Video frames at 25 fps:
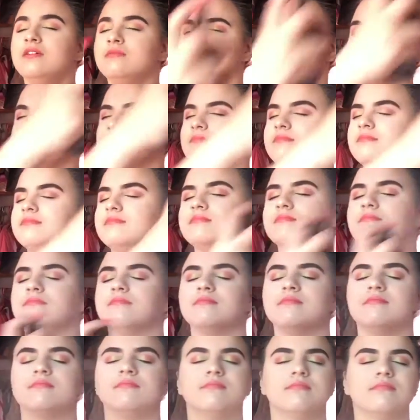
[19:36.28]

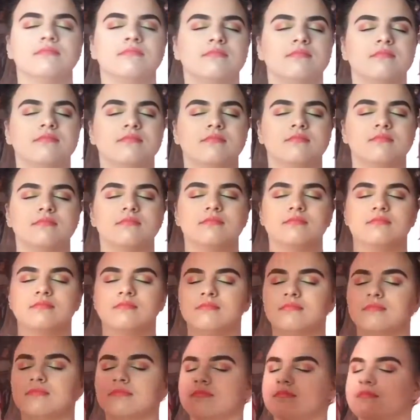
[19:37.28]

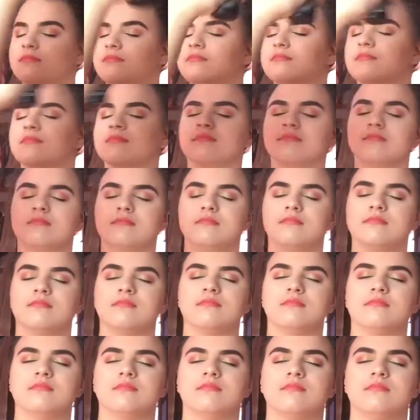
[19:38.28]

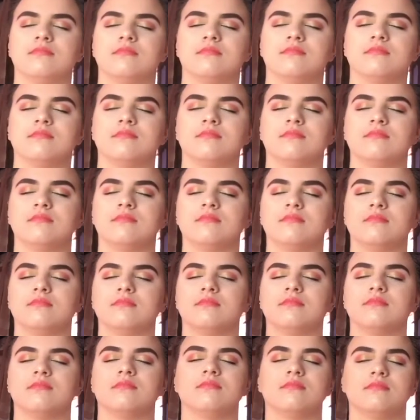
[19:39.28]
No one is speaking in this clip.